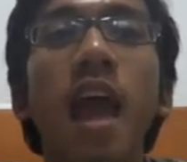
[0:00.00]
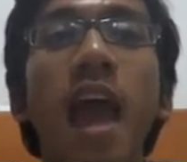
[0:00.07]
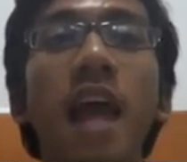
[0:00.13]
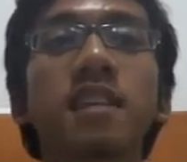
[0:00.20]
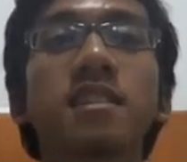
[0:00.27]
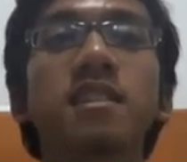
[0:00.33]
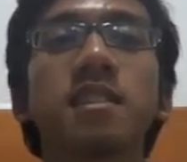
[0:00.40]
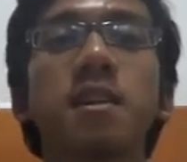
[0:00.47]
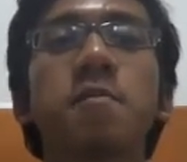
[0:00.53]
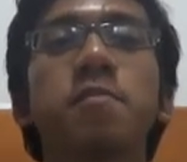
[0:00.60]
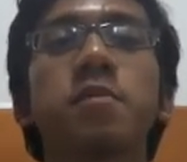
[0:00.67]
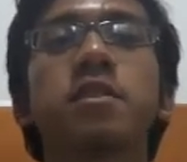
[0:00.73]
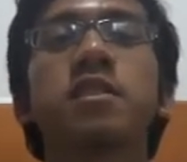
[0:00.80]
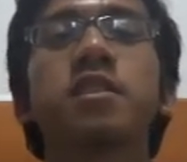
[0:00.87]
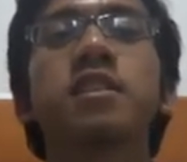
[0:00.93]
Axis
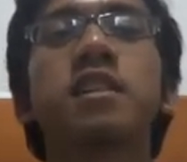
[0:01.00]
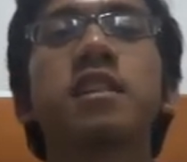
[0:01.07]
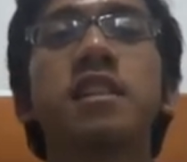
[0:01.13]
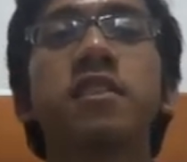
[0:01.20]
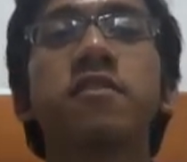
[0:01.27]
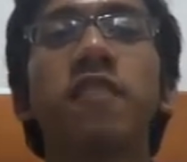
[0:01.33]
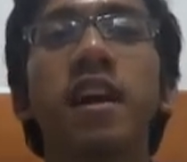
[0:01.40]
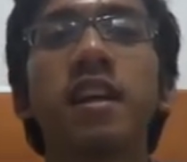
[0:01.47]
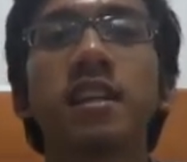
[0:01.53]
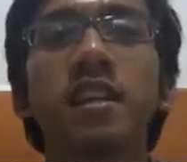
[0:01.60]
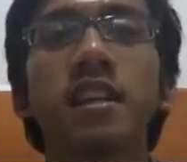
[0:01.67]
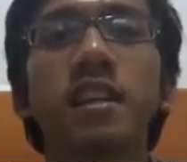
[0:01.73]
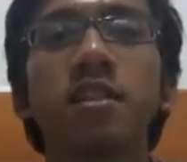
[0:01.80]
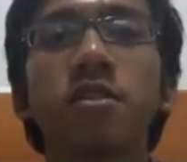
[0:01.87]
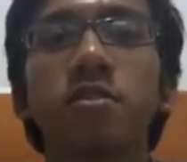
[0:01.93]
temperature
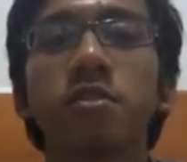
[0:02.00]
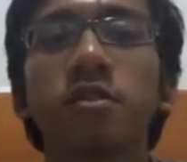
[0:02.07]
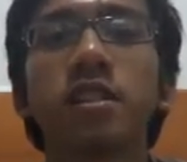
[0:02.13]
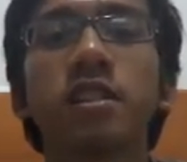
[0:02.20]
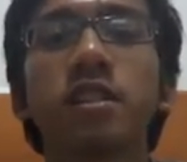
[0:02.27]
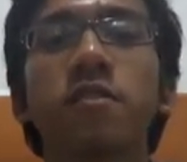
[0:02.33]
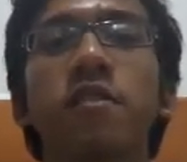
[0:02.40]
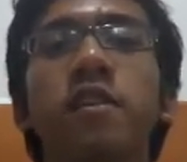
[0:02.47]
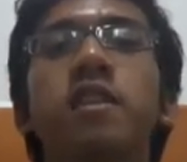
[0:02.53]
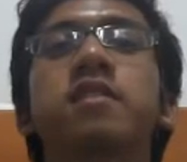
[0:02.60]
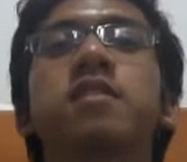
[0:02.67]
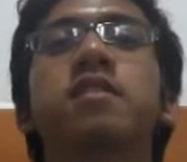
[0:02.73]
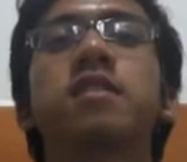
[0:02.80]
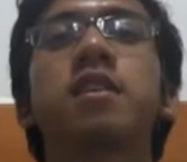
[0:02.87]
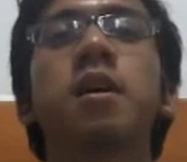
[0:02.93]
divided into two
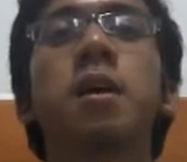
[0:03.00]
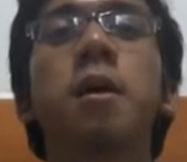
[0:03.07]
intervals.